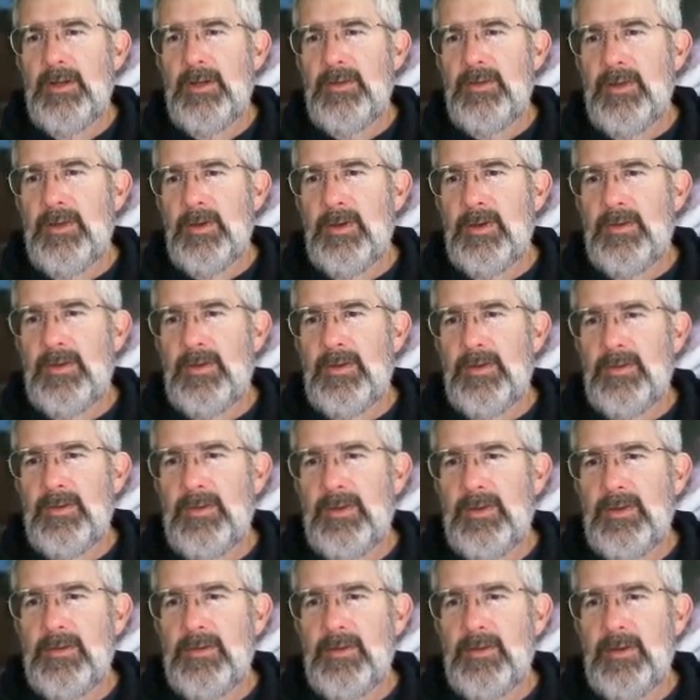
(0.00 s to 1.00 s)
So it's
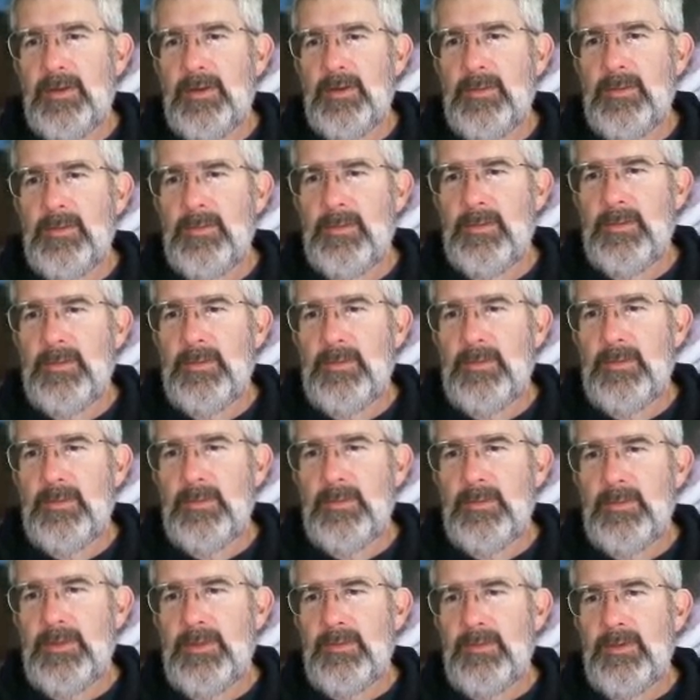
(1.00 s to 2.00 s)
this little
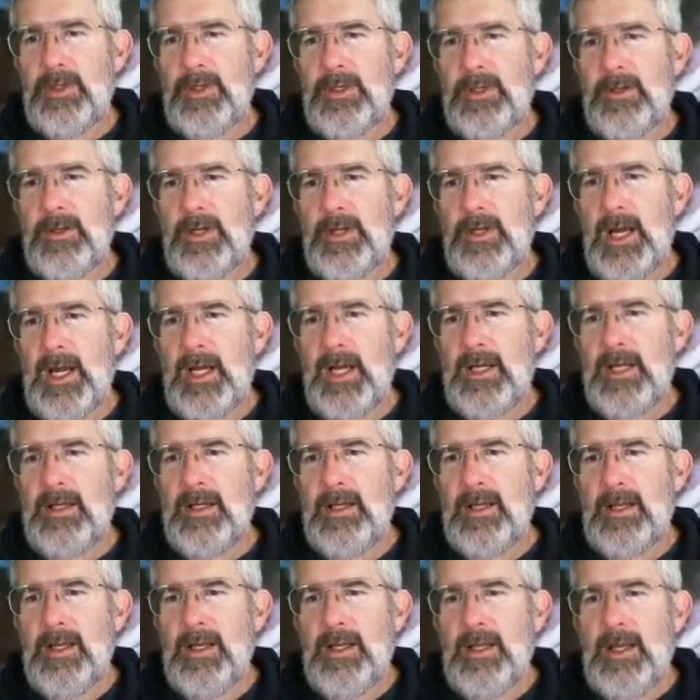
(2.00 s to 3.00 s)
stick figure guy,
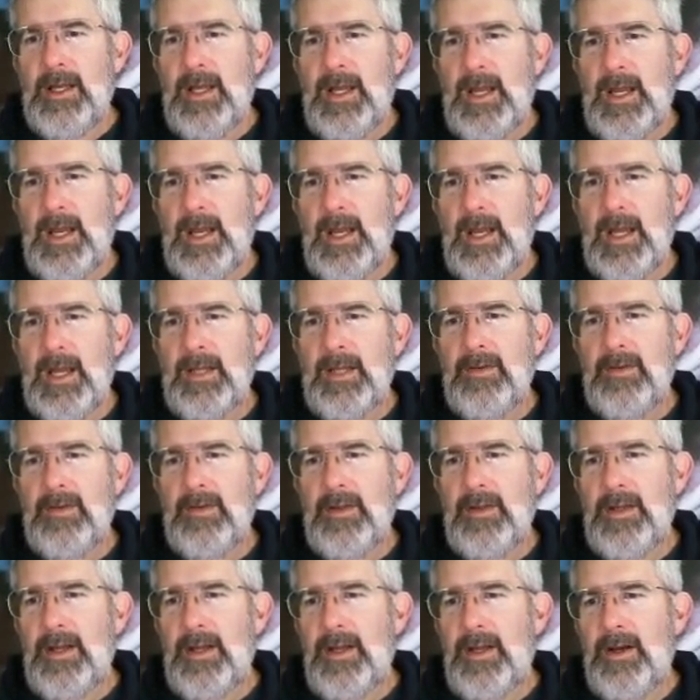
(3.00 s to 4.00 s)

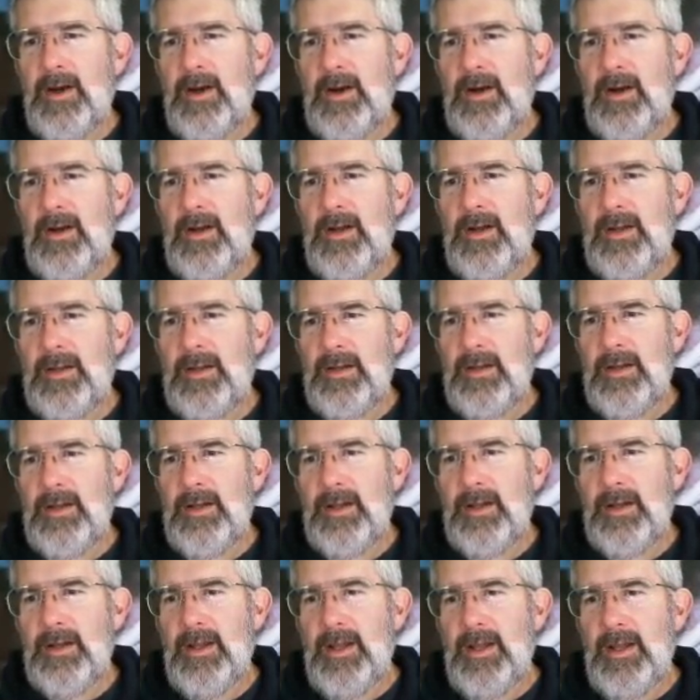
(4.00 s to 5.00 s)
and
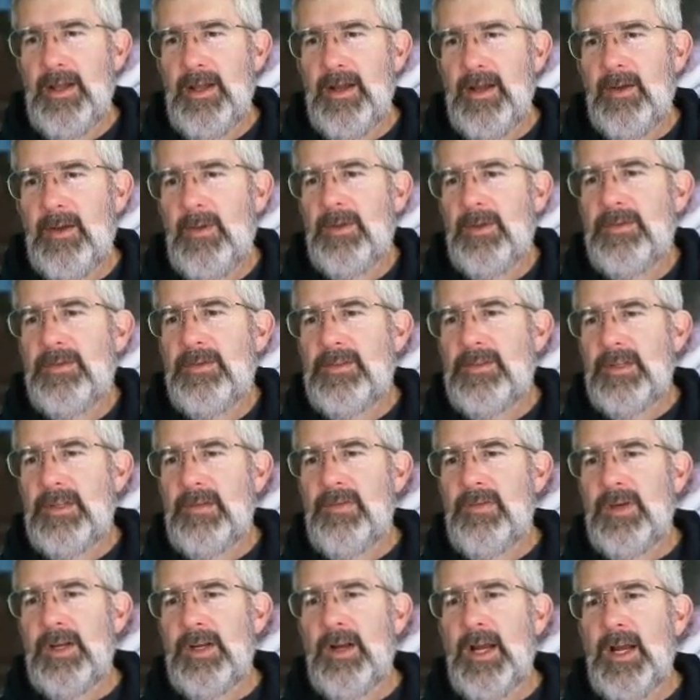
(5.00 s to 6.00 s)
well, it's a
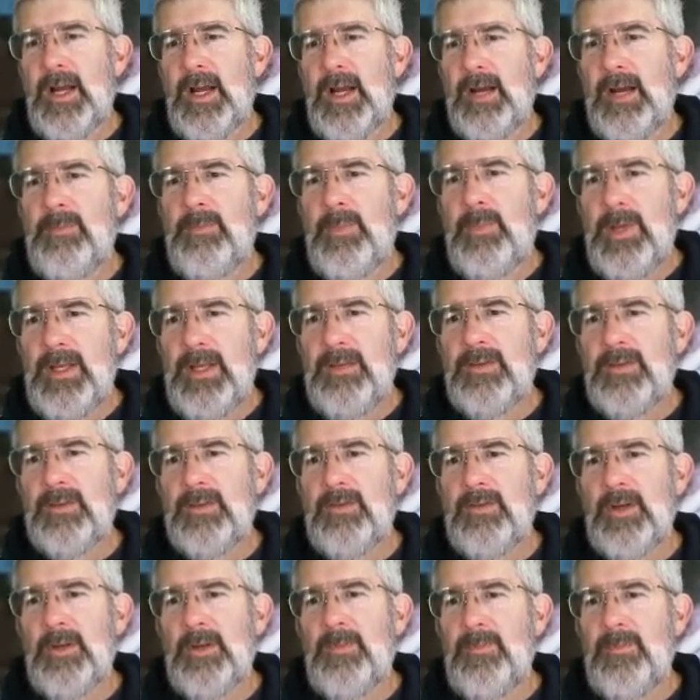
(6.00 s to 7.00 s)
stick figure. Every piece
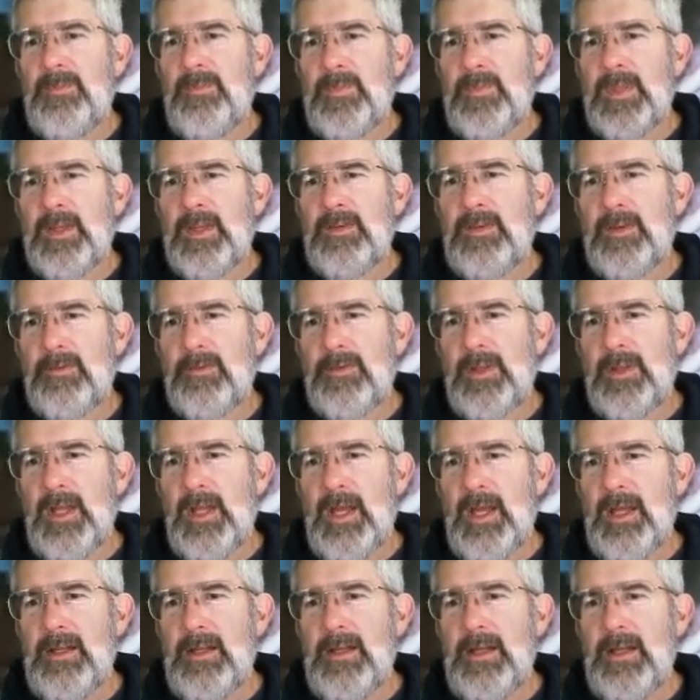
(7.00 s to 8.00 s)
of him, except for the
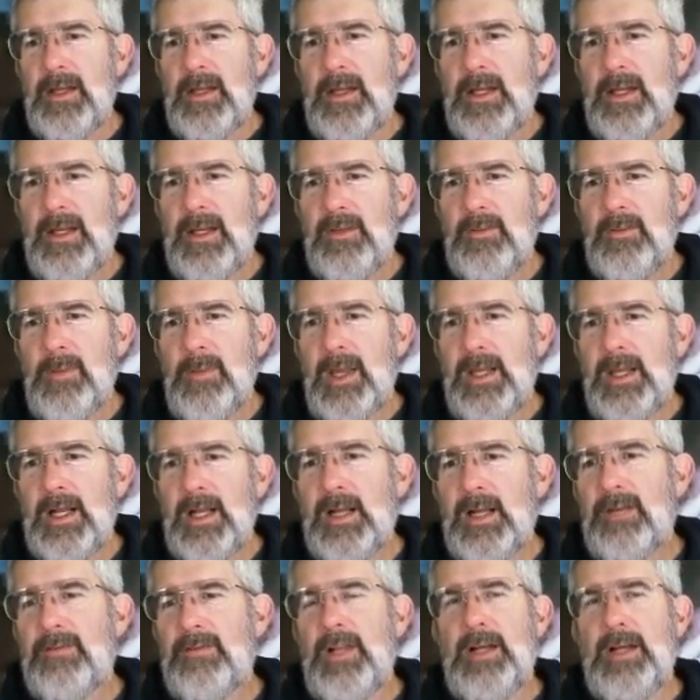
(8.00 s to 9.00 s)
head, is made
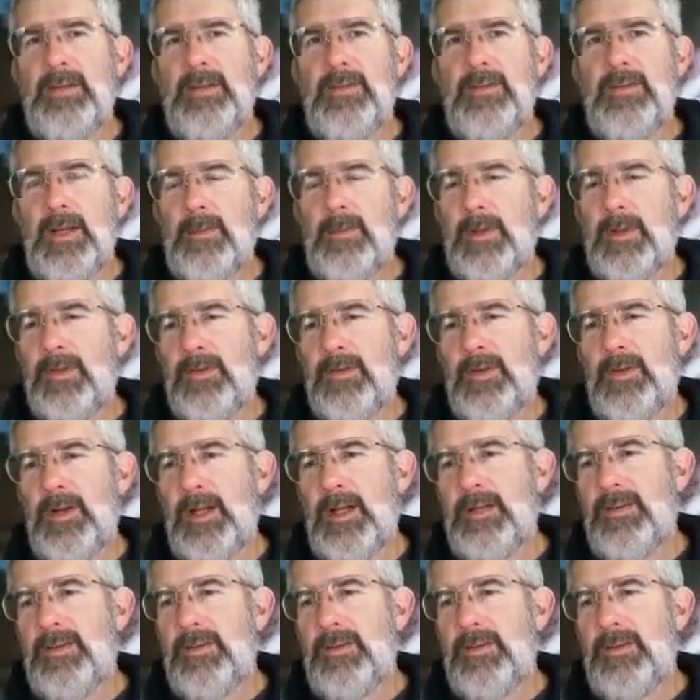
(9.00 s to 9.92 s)
out of line segments, and I